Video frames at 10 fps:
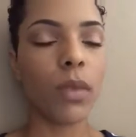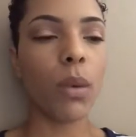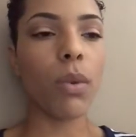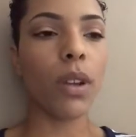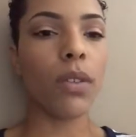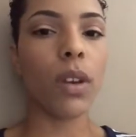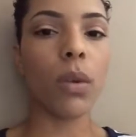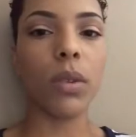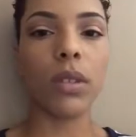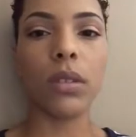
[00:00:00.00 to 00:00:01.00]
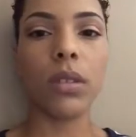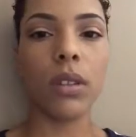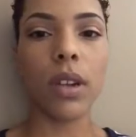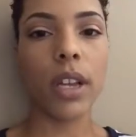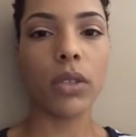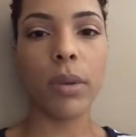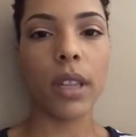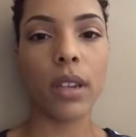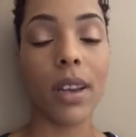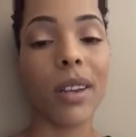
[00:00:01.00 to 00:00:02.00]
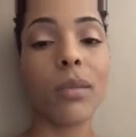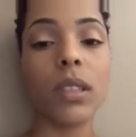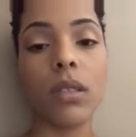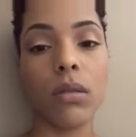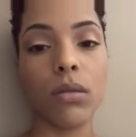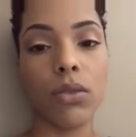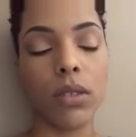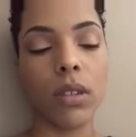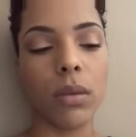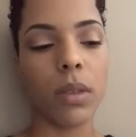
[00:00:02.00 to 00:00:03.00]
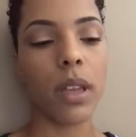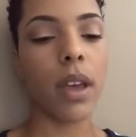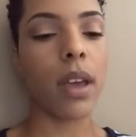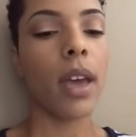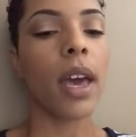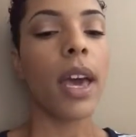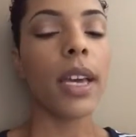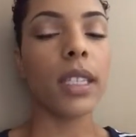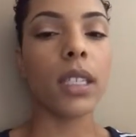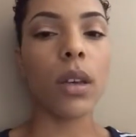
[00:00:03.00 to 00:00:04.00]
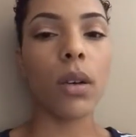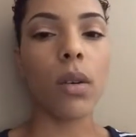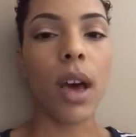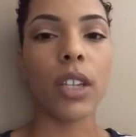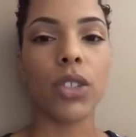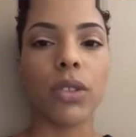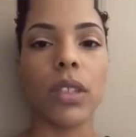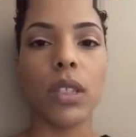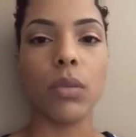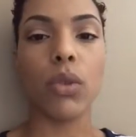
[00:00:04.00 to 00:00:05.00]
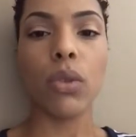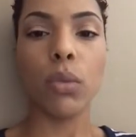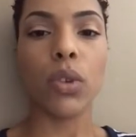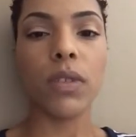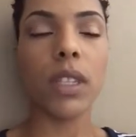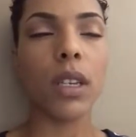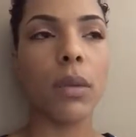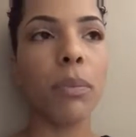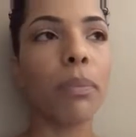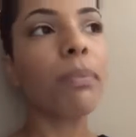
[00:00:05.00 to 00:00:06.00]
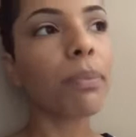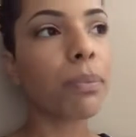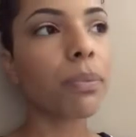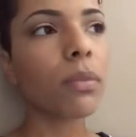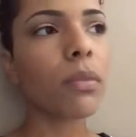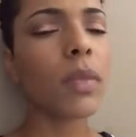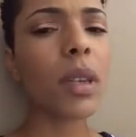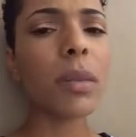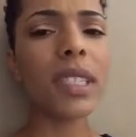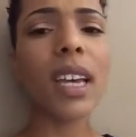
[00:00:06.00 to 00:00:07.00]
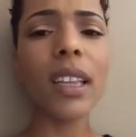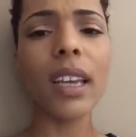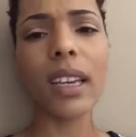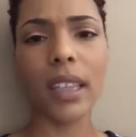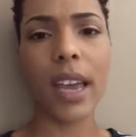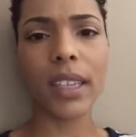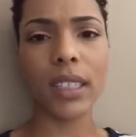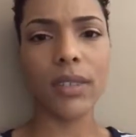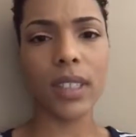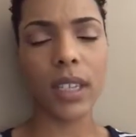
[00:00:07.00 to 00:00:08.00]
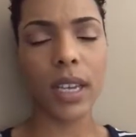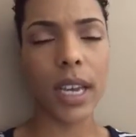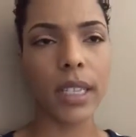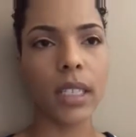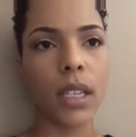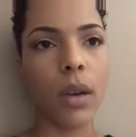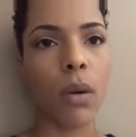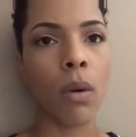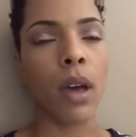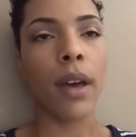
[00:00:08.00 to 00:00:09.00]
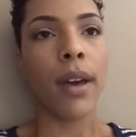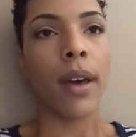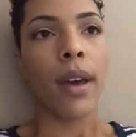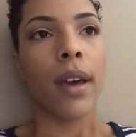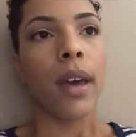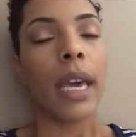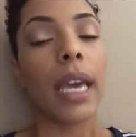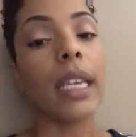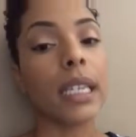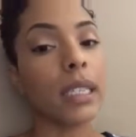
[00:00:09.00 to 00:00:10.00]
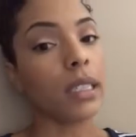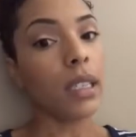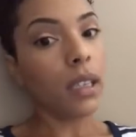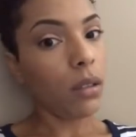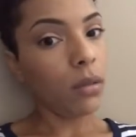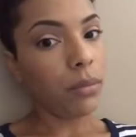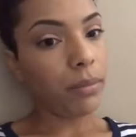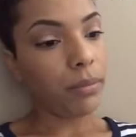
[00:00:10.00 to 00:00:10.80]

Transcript: whatever, going to the naturopathic doctor, I'm still struggling with that. And so I drink Smooth Move tea, but it's kind of like a laxative tea, and so it does help.